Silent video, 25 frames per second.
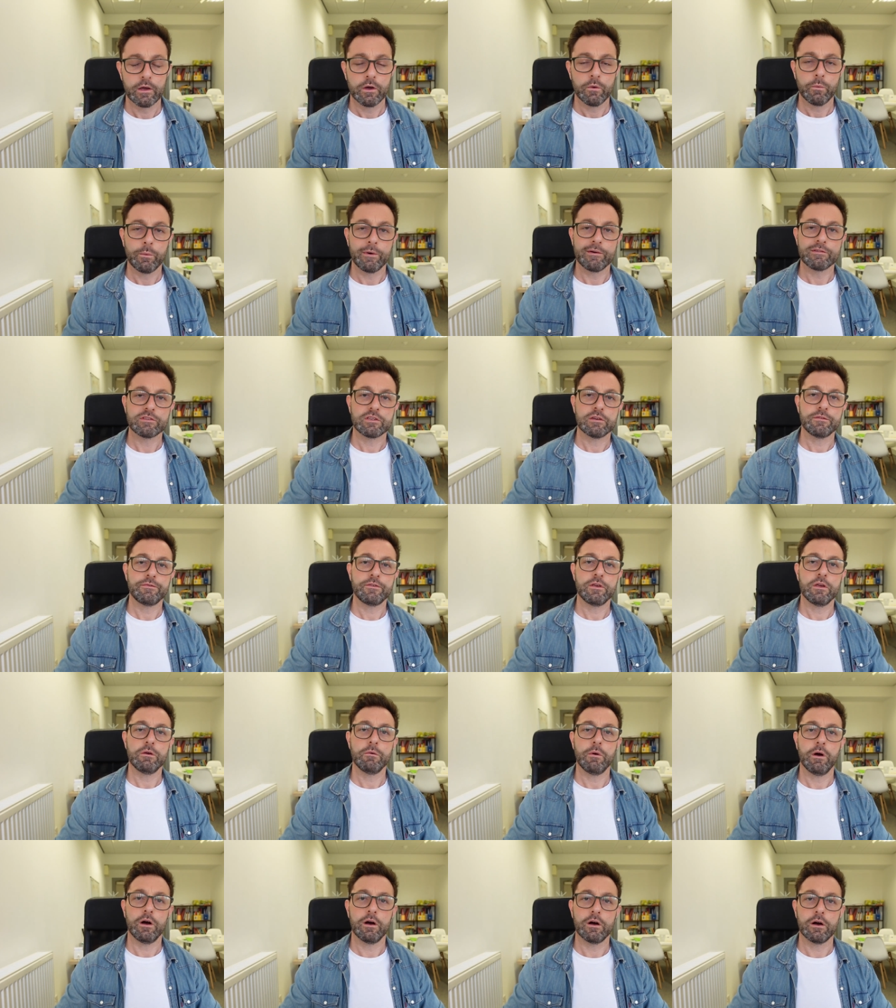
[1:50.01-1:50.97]
Whereas if
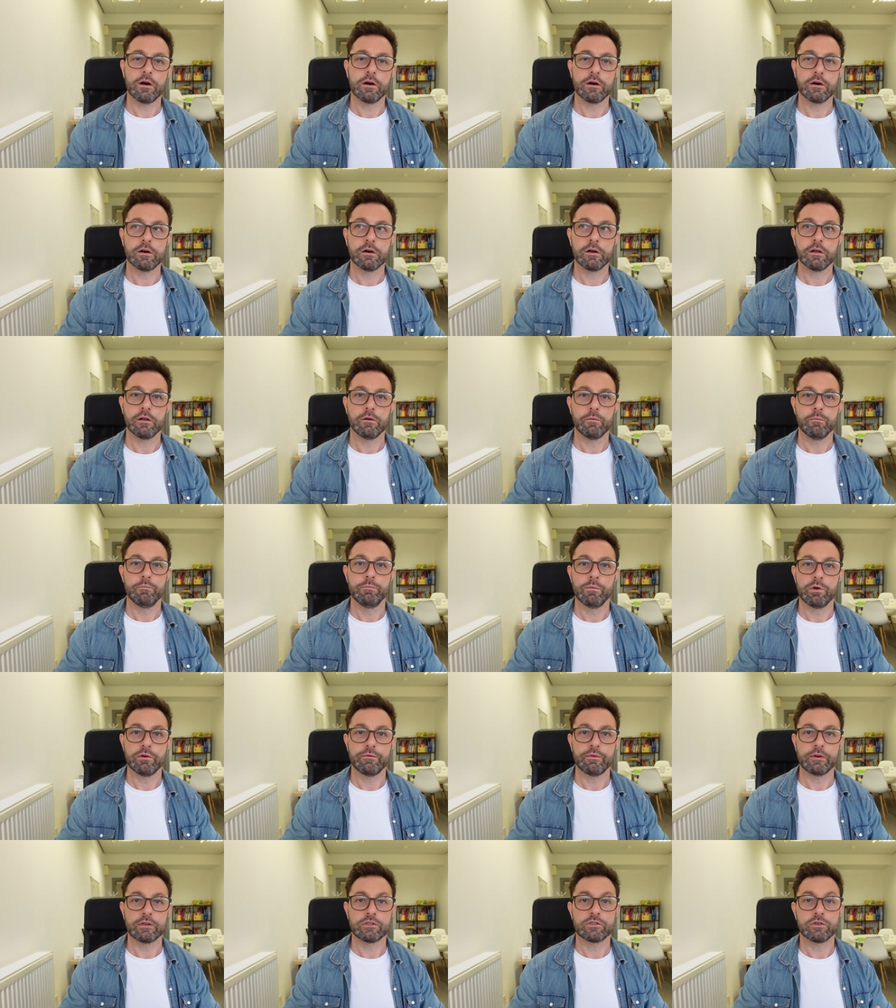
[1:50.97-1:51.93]
you are
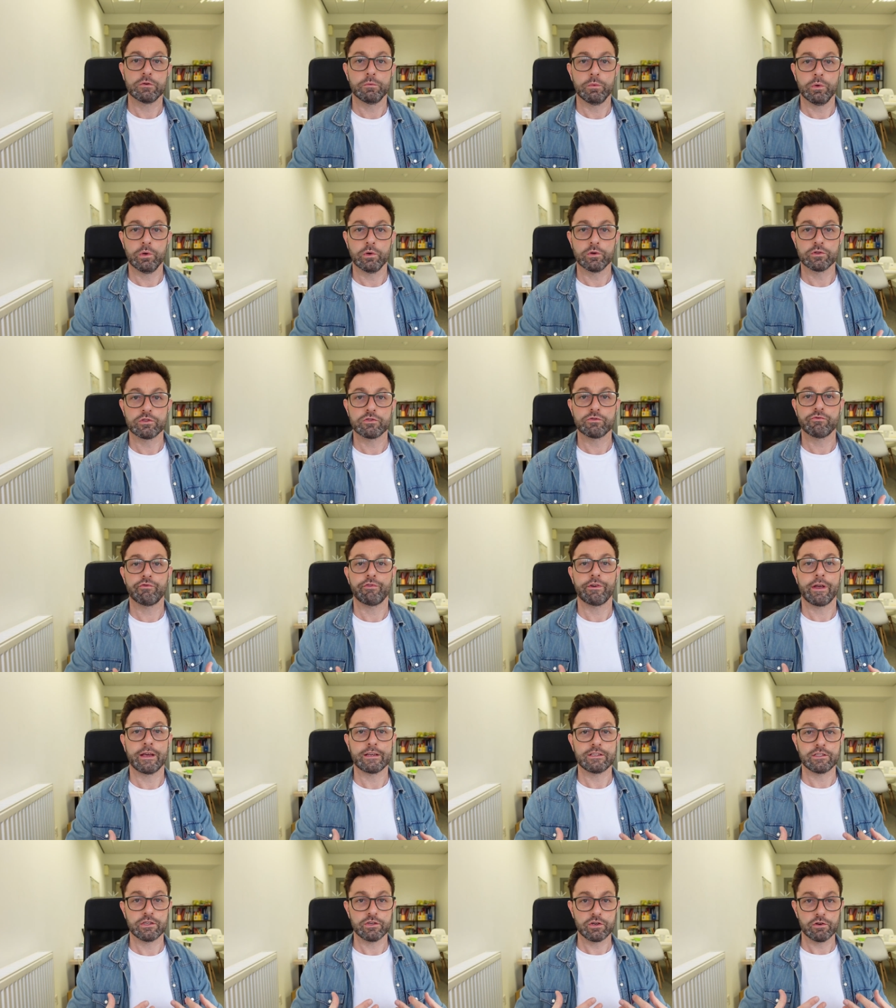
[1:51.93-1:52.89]
moving towards
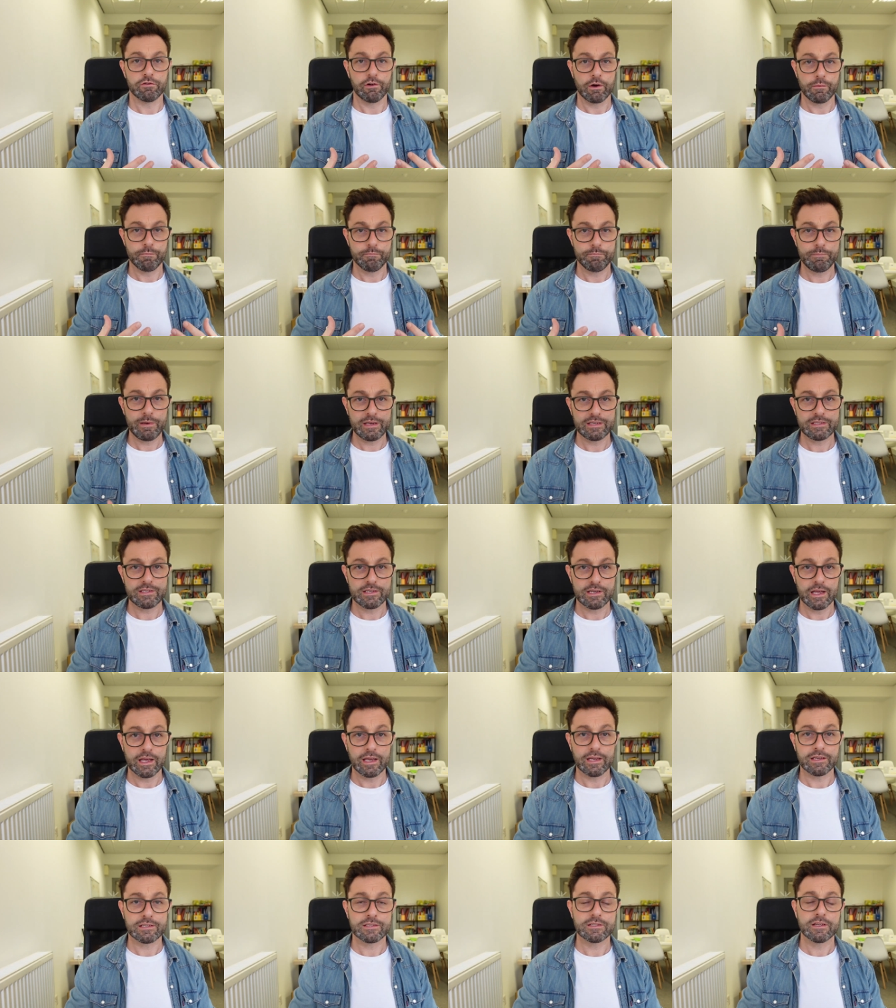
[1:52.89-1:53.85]
creating your own
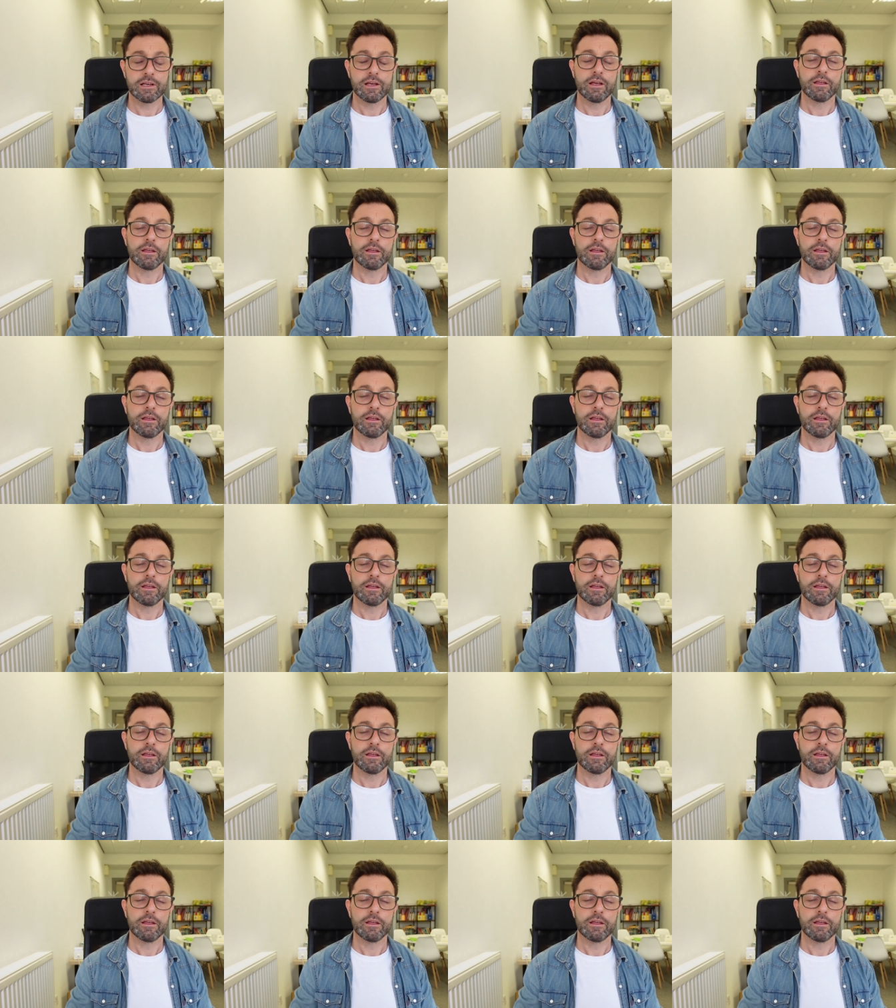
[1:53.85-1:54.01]
business,